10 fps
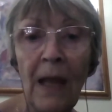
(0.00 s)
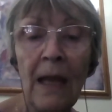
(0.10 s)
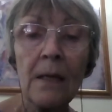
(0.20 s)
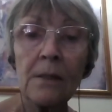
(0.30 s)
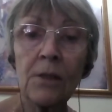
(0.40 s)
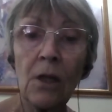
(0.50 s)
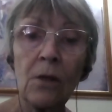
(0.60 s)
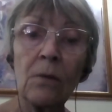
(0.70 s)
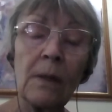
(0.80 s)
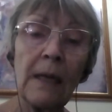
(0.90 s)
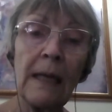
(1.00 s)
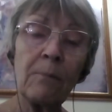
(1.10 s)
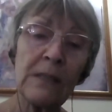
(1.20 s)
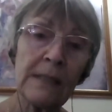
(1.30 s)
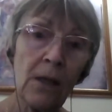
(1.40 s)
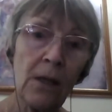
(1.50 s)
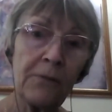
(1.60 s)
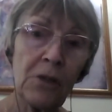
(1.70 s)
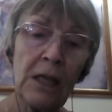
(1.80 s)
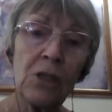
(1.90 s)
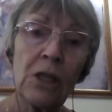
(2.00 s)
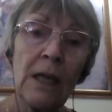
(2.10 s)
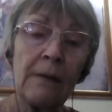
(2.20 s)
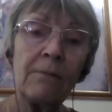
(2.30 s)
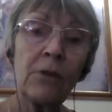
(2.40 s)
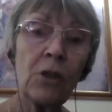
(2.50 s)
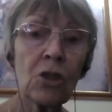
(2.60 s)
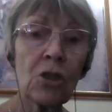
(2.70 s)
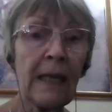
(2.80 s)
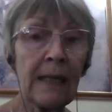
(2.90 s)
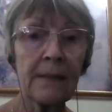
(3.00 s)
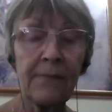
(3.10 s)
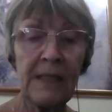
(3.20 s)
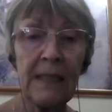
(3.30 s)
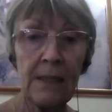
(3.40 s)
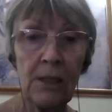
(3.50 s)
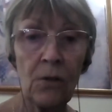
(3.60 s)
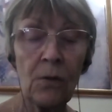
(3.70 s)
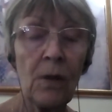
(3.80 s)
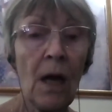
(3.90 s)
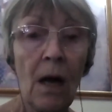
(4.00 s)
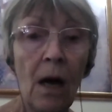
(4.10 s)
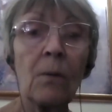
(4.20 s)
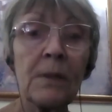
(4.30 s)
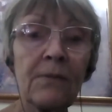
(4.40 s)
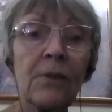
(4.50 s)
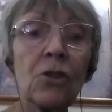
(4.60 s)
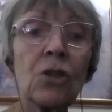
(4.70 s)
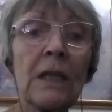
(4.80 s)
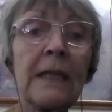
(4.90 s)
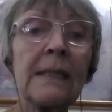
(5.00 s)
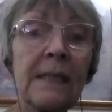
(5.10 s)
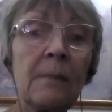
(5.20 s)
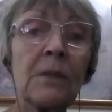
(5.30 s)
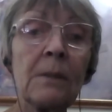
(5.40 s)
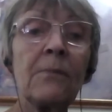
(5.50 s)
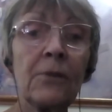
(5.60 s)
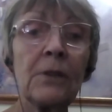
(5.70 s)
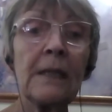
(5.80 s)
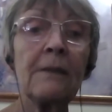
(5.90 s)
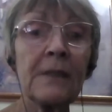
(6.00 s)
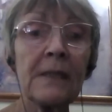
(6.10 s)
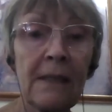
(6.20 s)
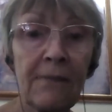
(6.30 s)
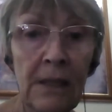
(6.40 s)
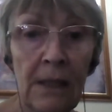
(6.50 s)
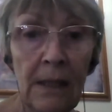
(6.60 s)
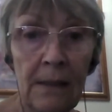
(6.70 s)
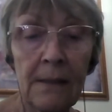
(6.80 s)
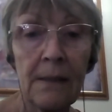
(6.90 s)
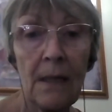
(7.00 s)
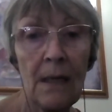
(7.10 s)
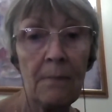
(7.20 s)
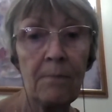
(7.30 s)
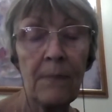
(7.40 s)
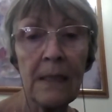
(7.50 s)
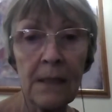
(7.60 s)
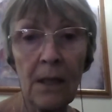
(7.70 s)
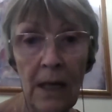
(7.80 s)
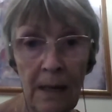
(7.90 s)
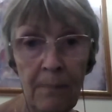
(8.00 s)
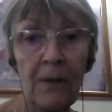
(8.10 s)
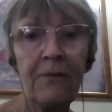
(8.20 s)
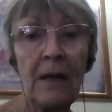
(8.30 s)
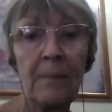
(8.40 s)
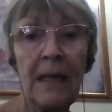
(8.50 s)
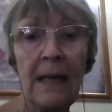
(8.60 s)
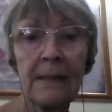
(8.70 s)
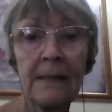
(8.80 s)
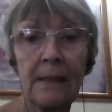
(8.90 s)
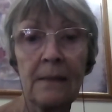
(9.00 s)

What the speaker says: So it was a life changer, and virtually, as I've said to you, I was virtually symptom-free for 7 years until I had my farming accident.